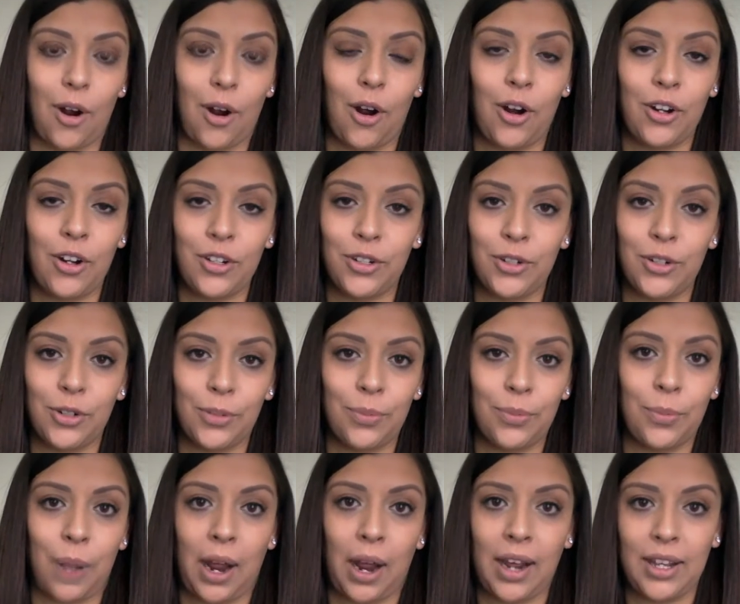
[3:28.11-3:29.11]
on your
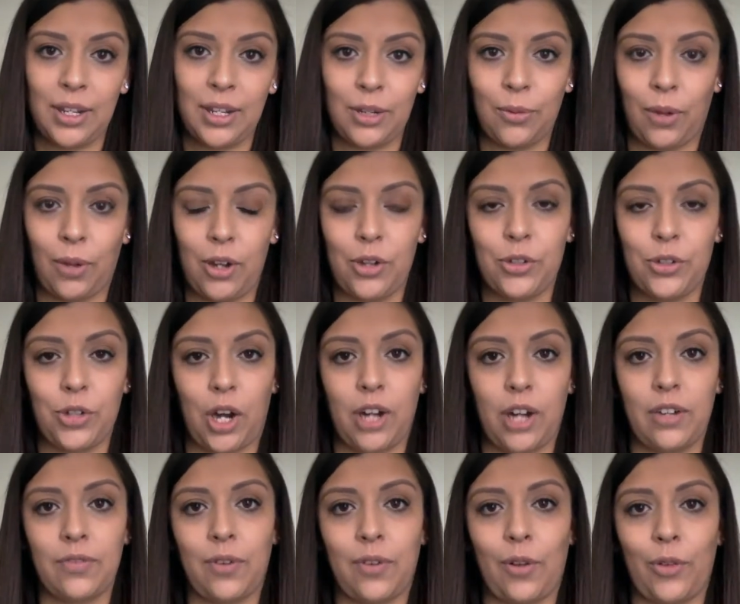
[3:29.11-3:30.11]
body while you're
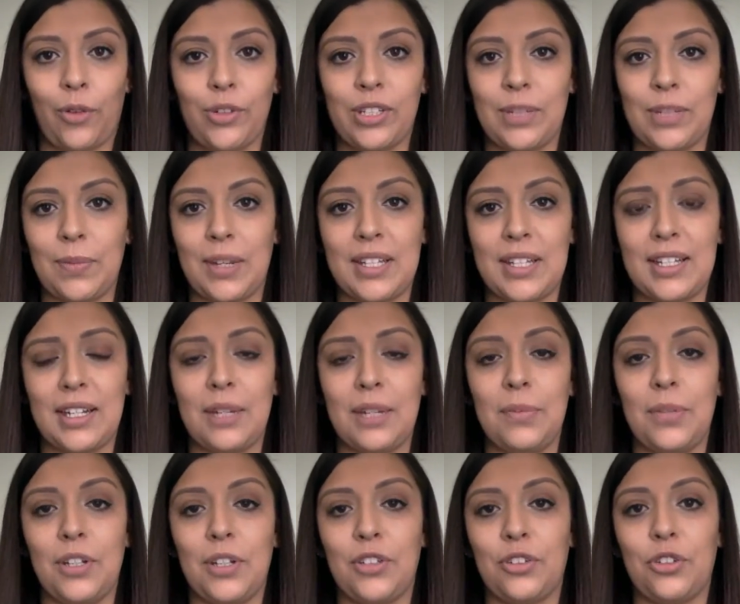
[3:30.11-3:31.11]
trying to fall asleep because it can
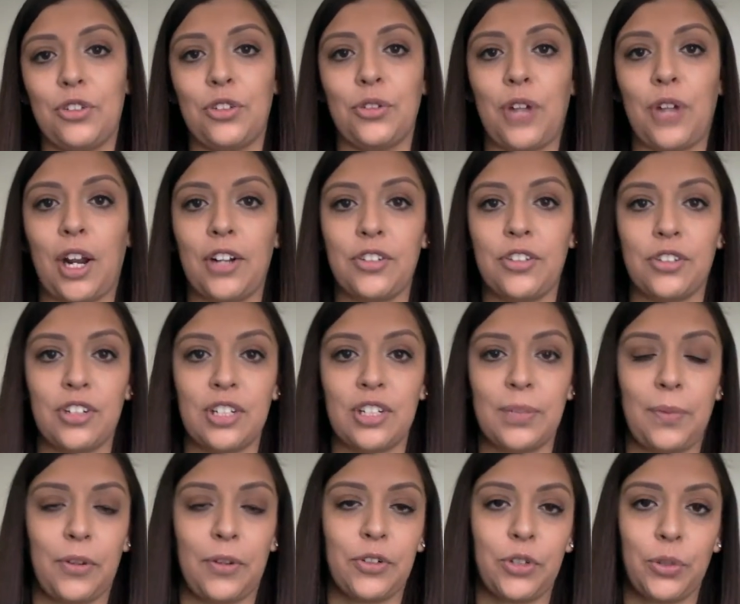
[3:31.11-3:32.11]
be a distraction,
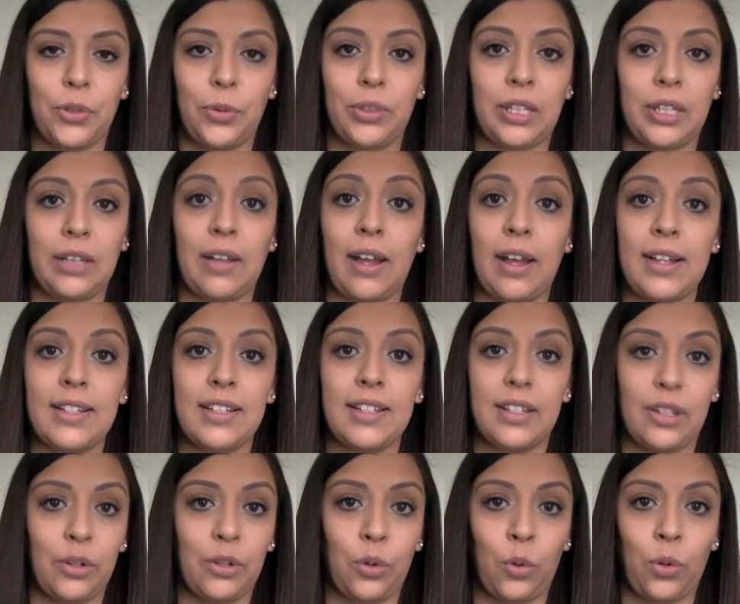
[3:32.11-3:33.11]
especially with the lights
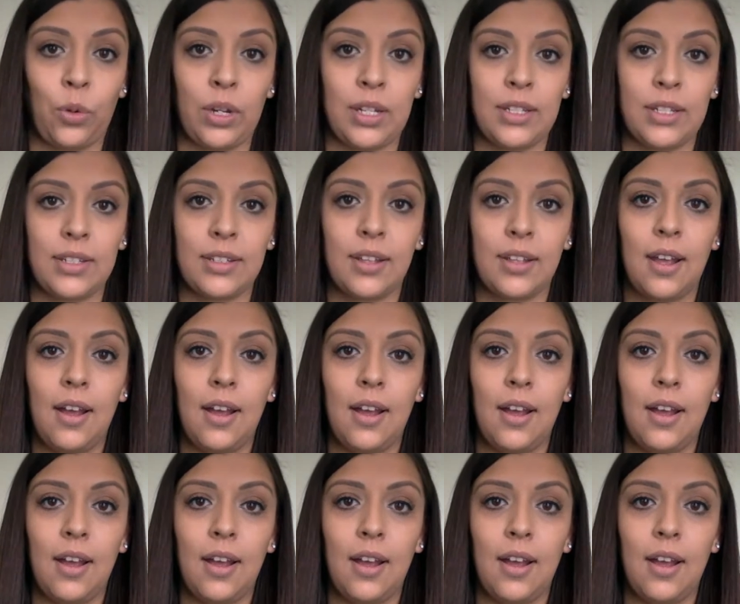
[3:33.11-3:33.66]
and the noise.